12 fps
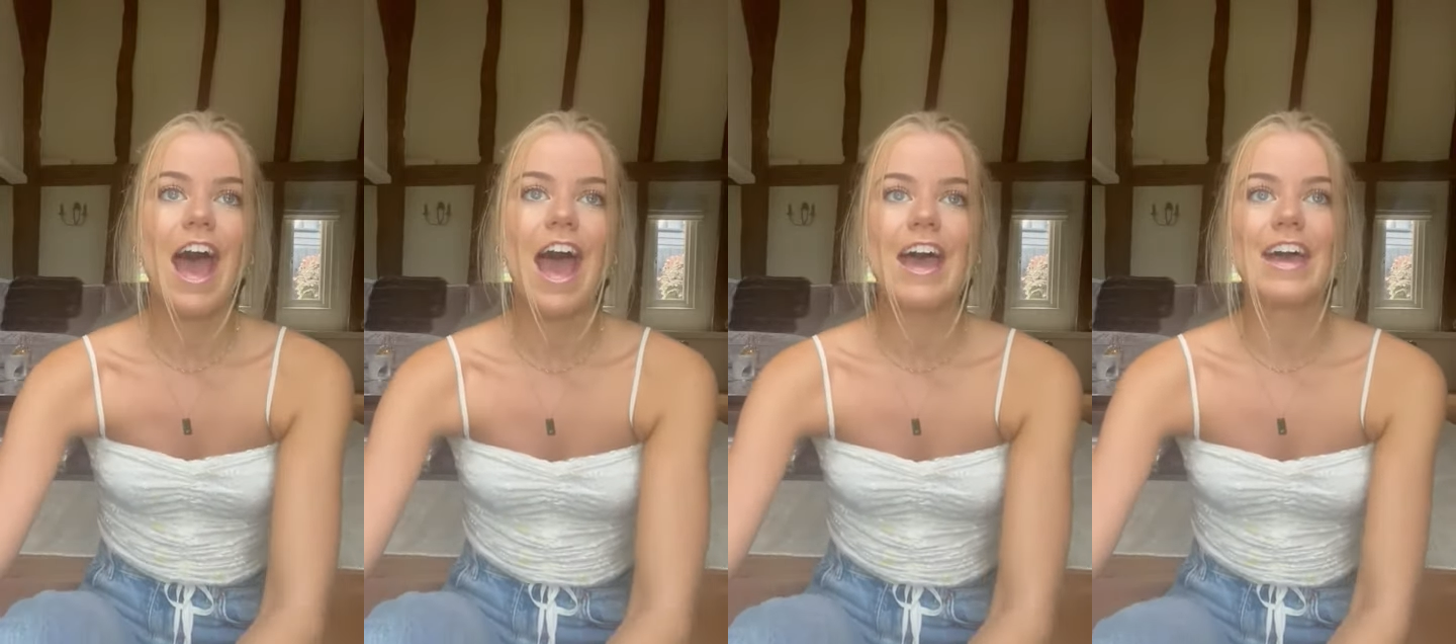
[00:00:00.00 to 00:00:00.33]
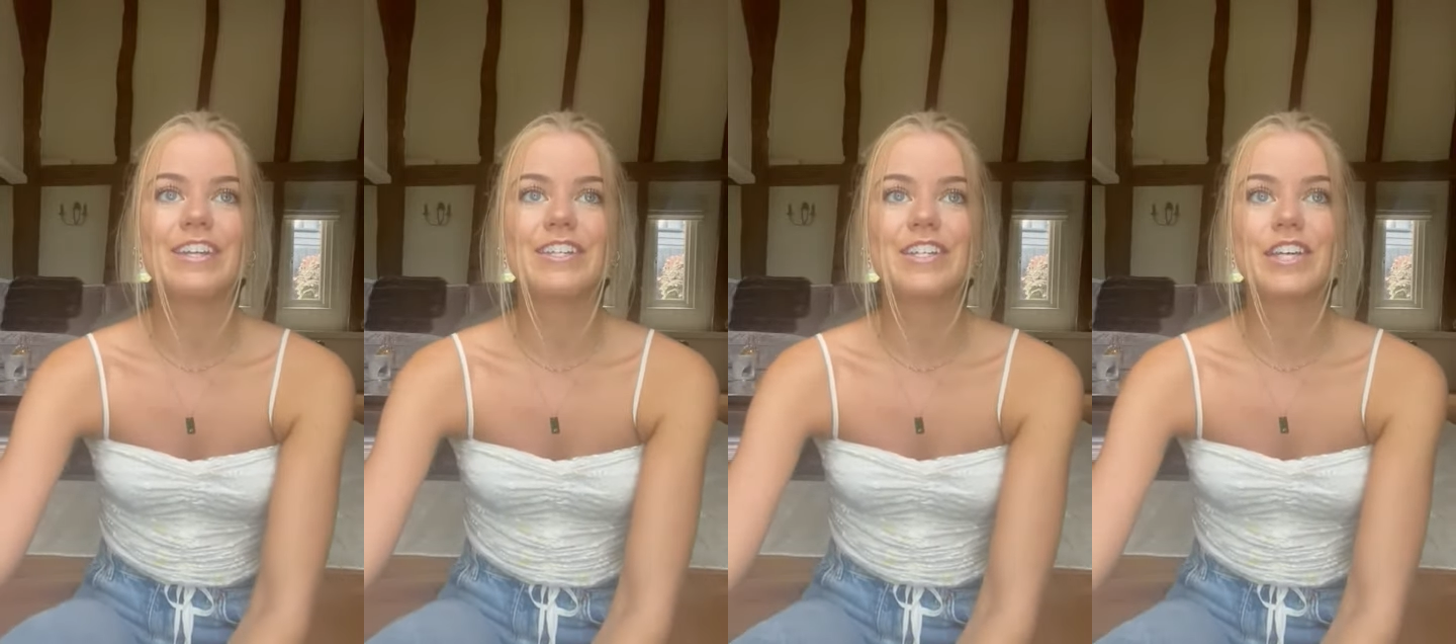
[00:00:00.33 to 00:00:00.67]

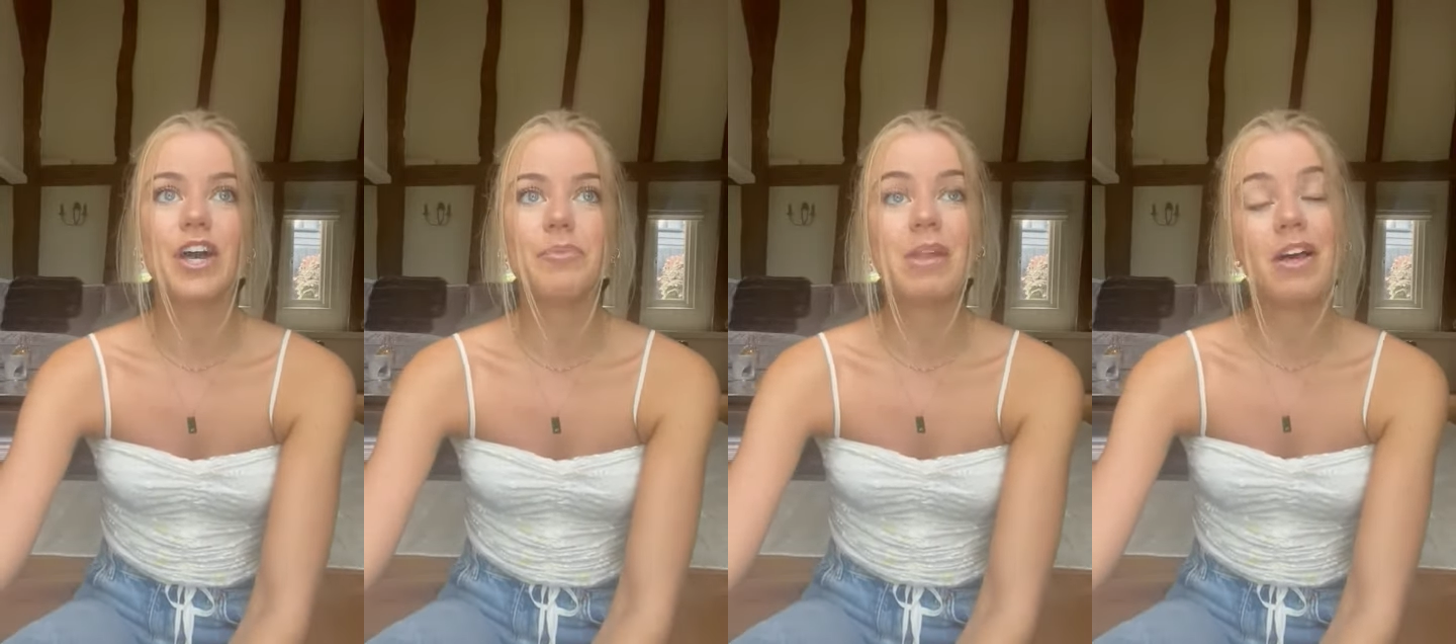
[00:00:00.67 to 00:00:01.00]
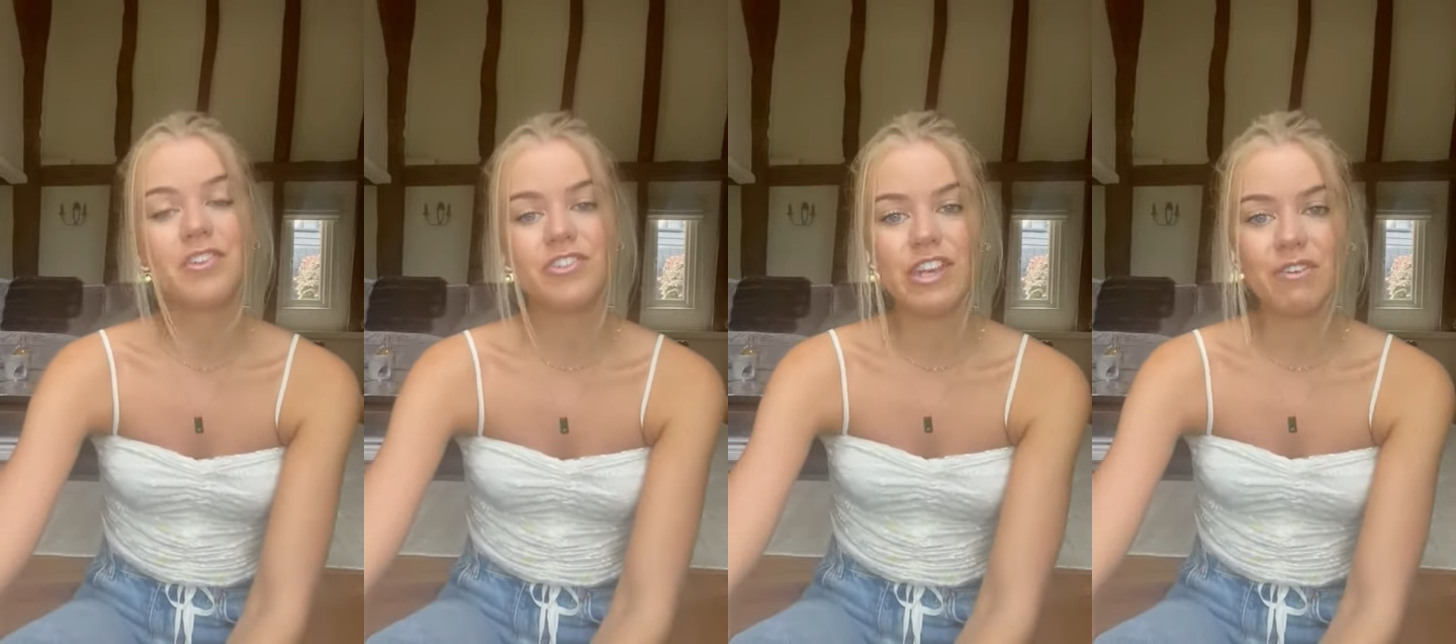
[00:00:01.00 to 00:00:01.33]
And come
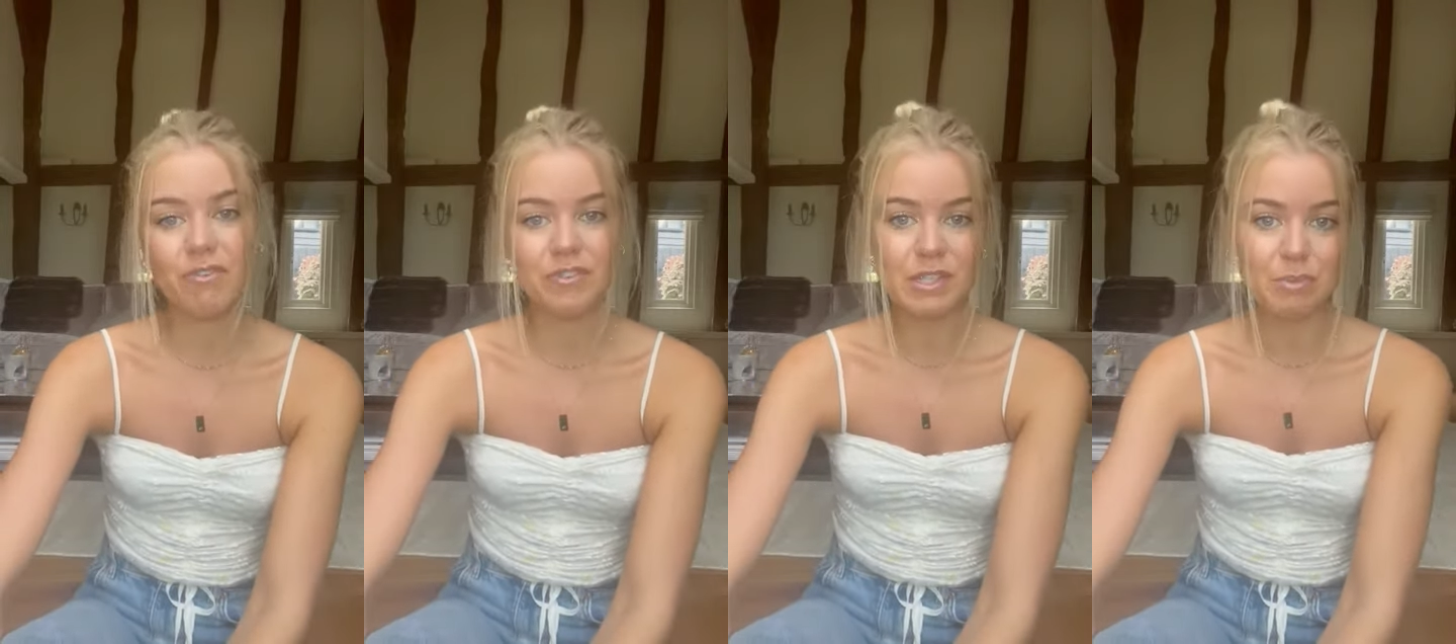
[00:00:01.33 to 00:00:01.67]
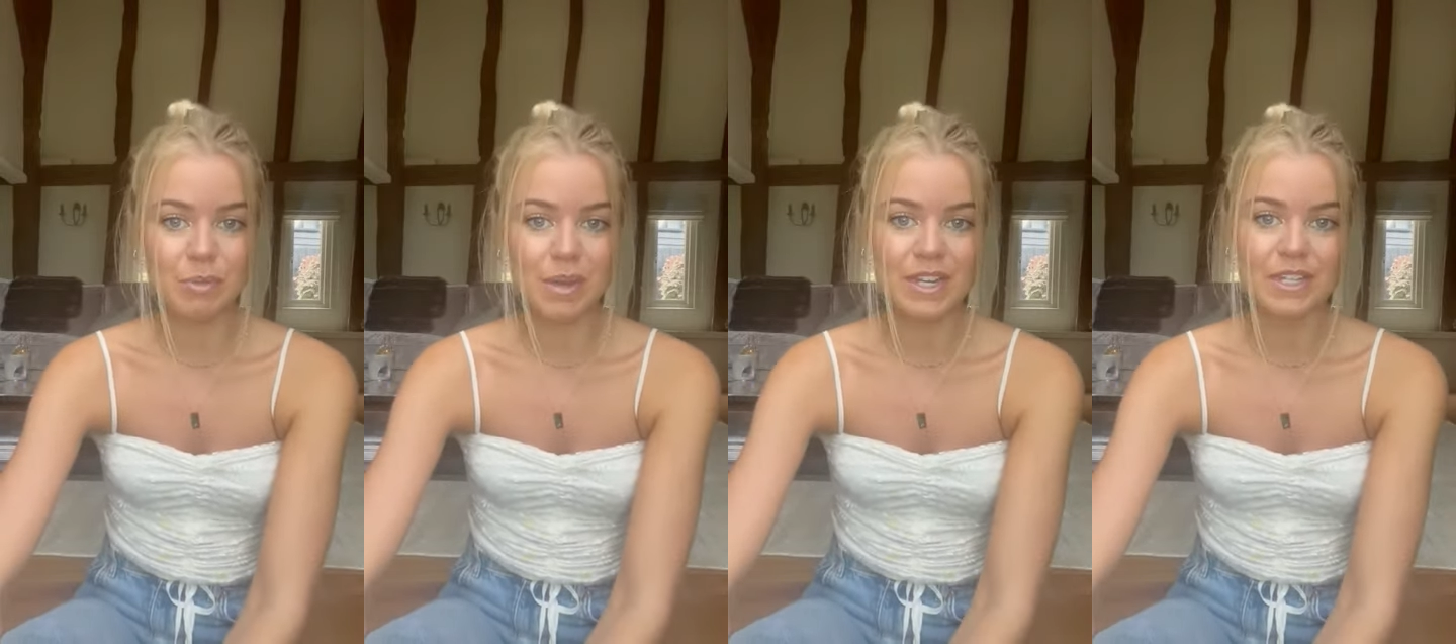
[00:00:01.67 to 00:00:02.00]
last year, obviously,
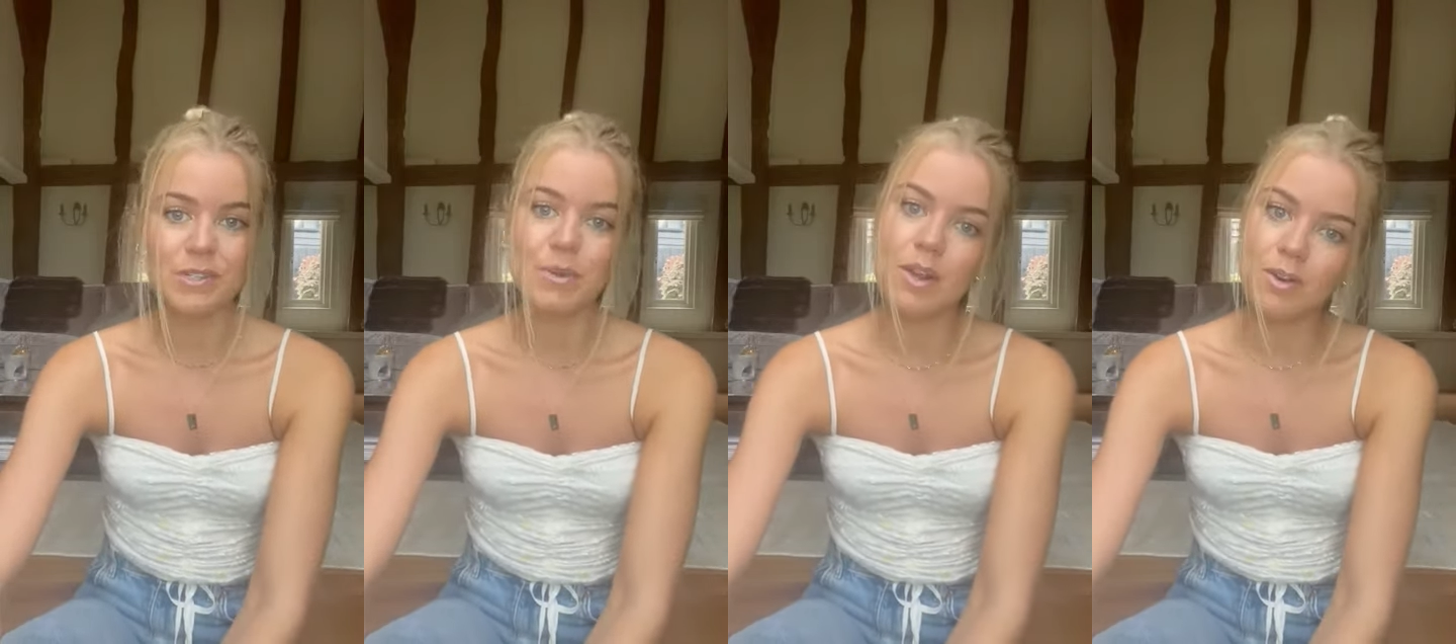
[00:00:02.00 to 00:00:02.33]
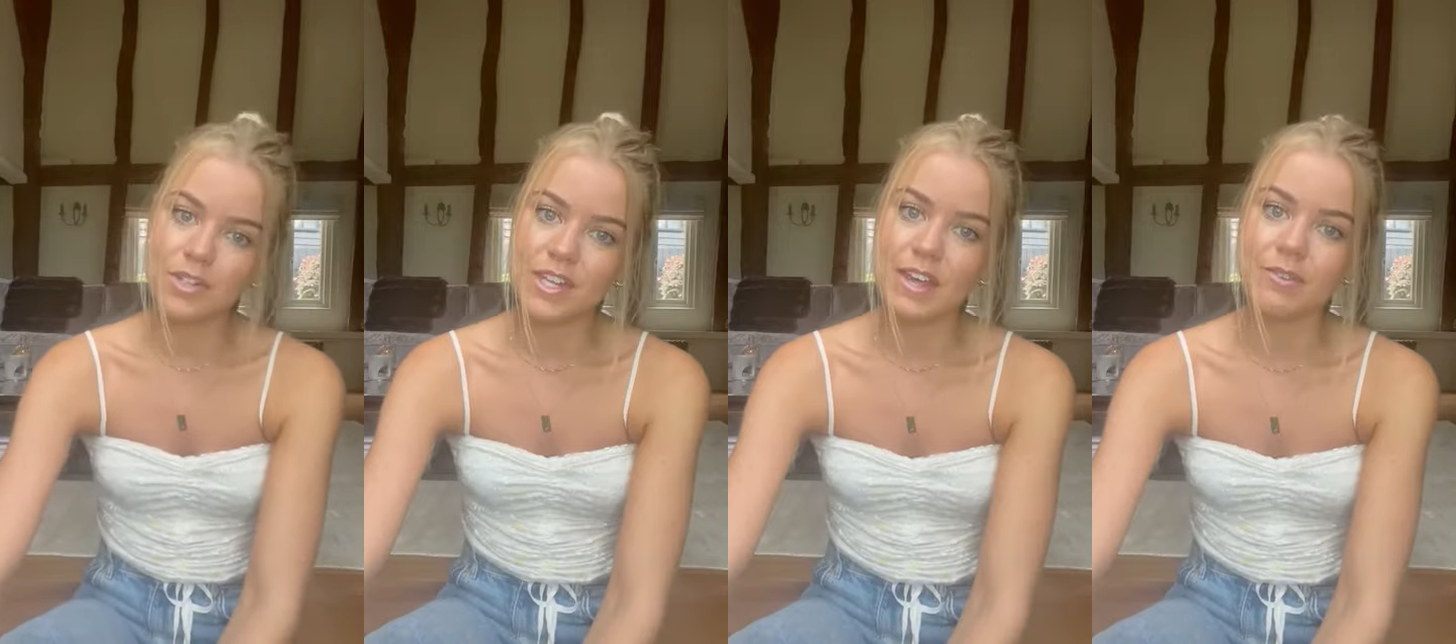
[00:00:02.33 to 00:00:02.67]
we went into a
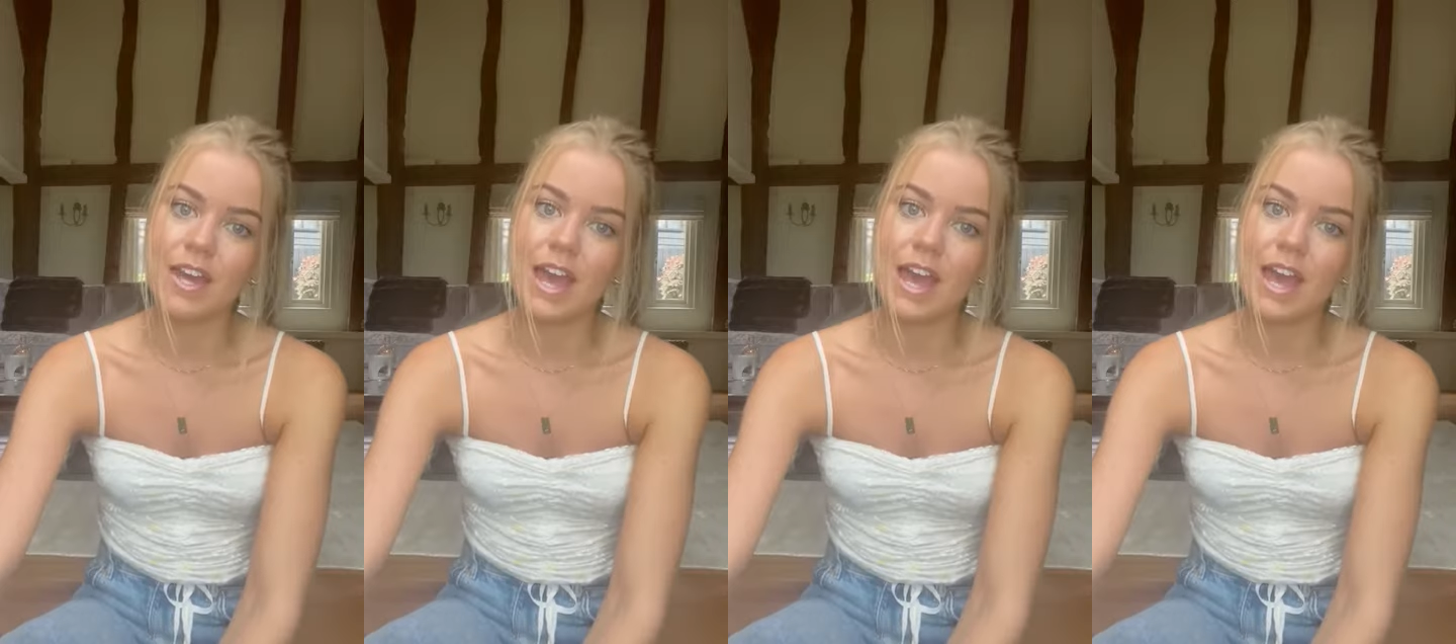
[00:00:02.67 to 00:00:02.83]
lockdown